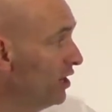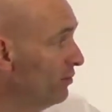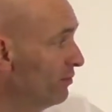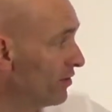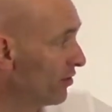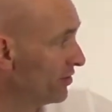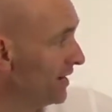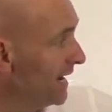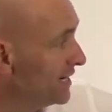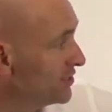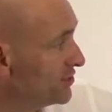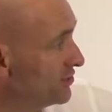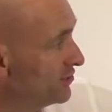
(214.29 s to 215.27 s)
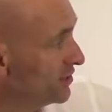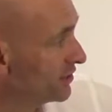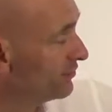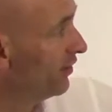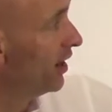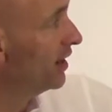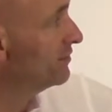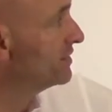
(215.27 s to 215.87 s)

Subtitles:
We've got an H.265